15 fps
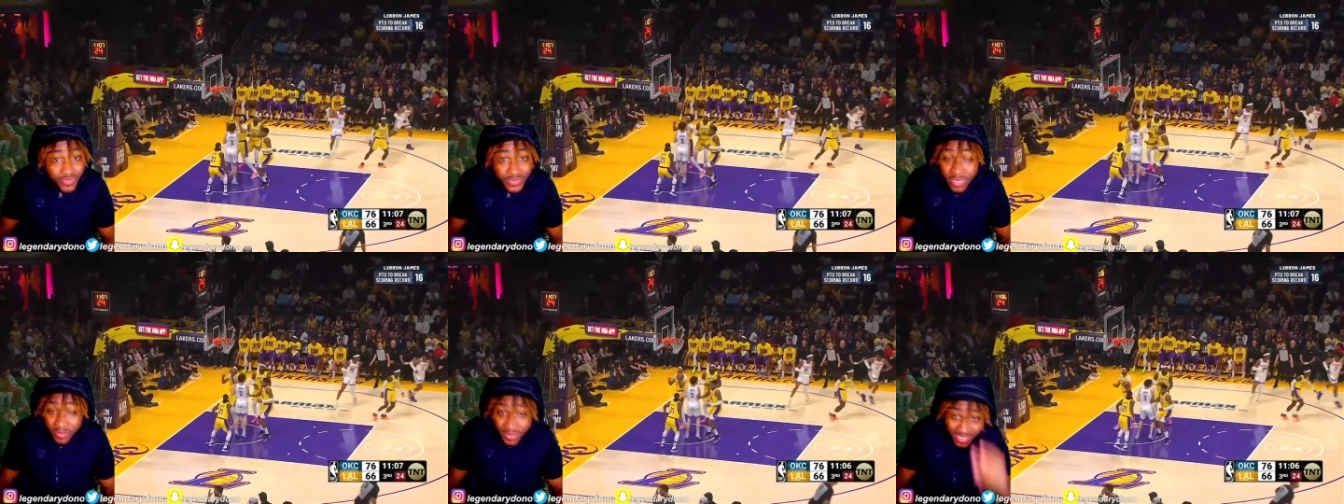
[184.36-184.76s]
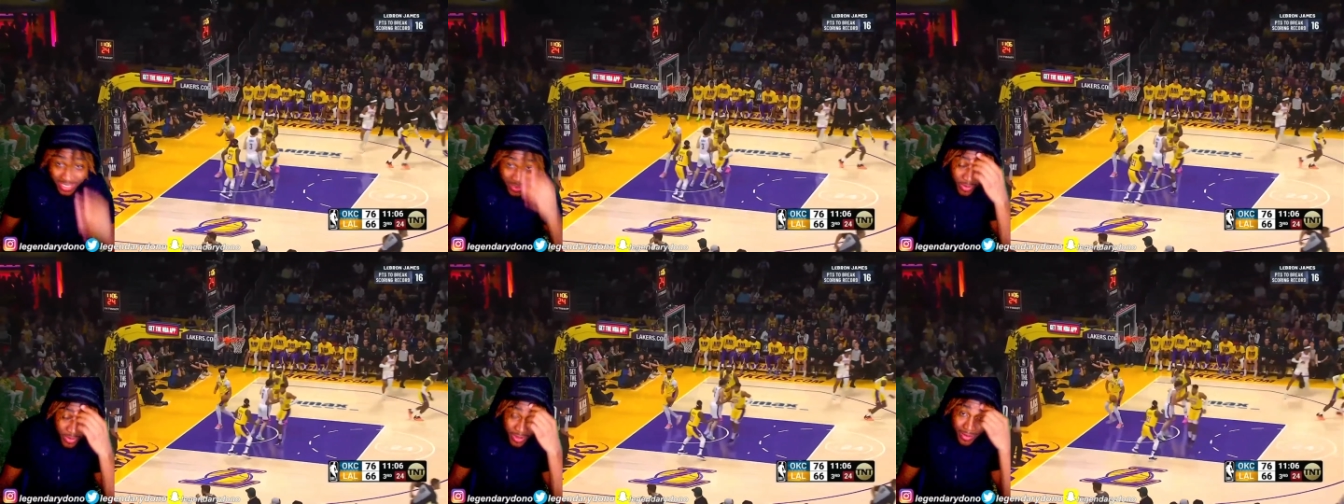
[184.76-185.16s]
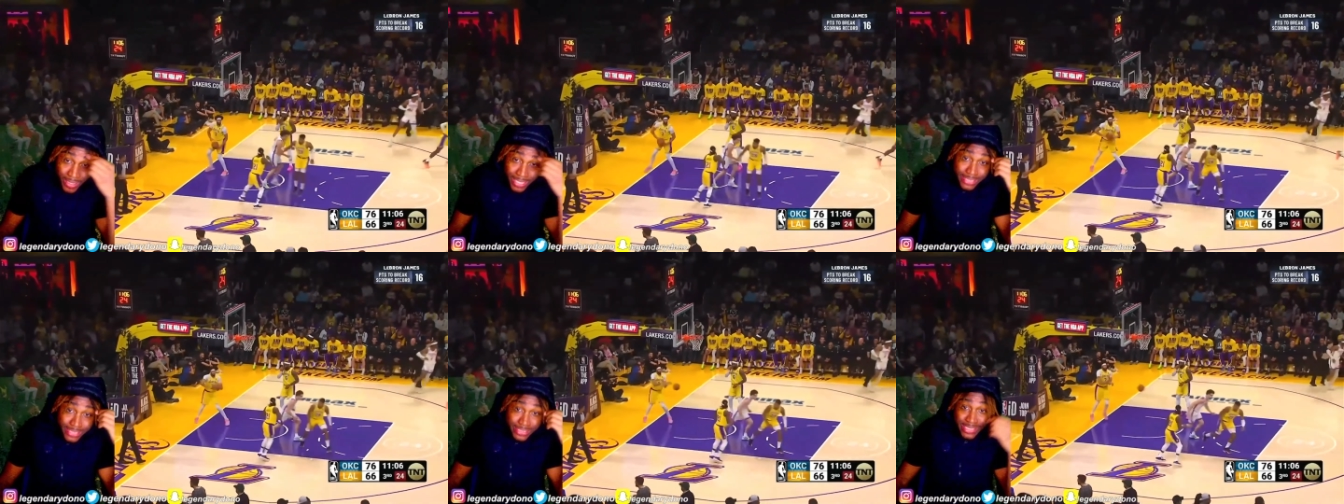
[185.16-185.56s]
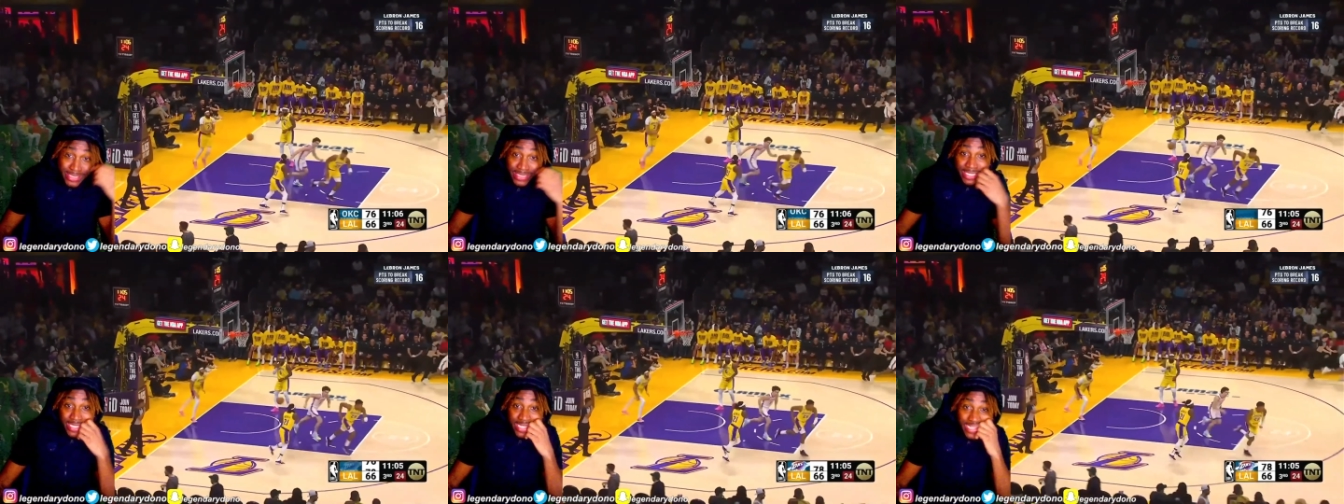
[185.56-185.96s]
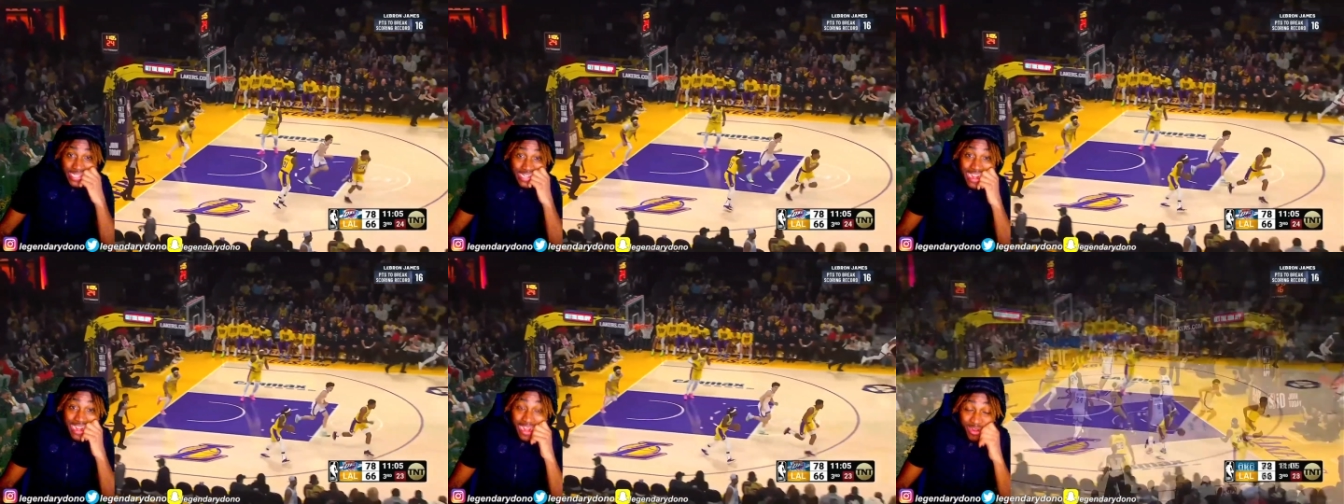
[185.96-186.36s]
That man, crazy.
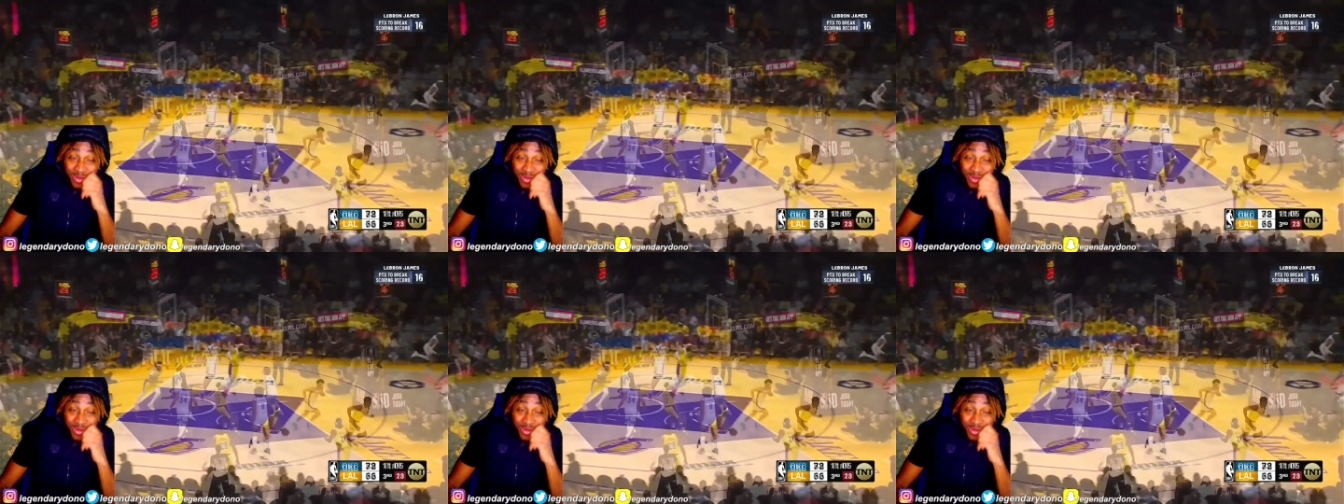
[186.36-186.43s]
I